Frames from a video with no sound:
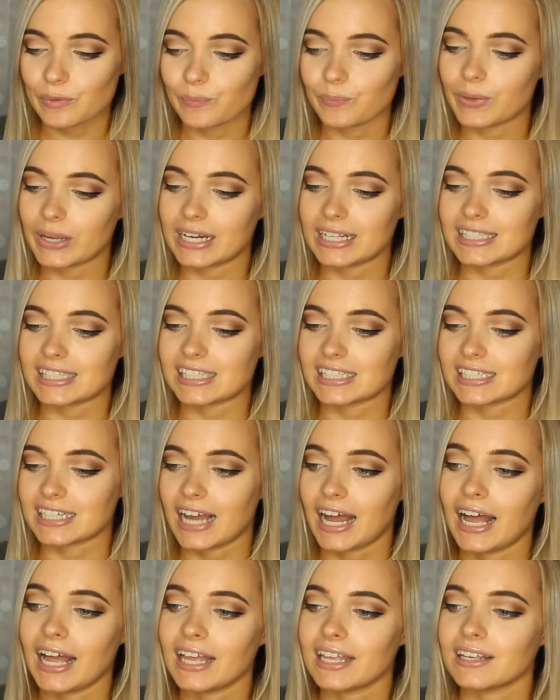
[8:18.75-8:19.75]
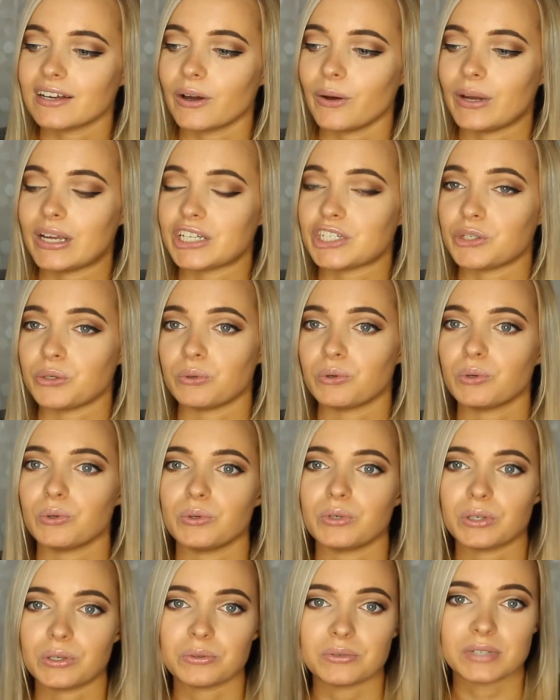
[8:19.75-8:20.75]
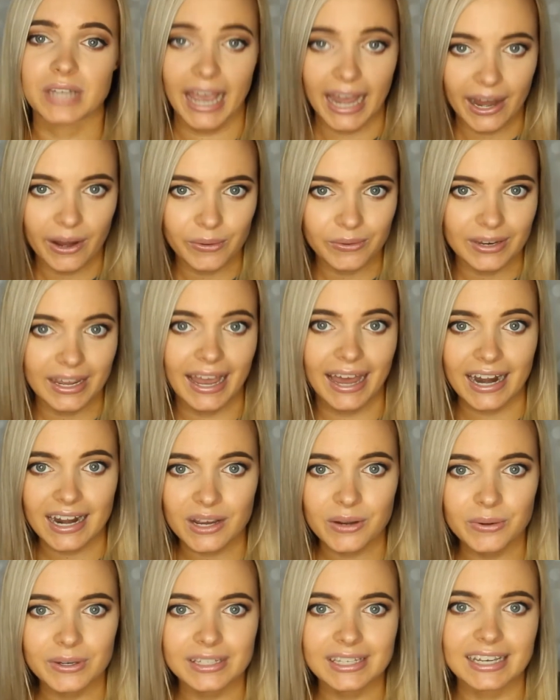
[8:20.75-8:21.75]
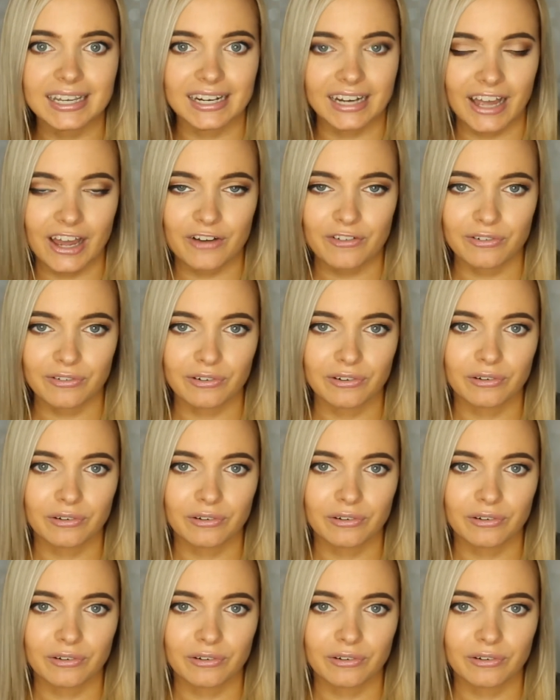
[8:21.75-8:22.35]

but it's not going to cool you down adequately enough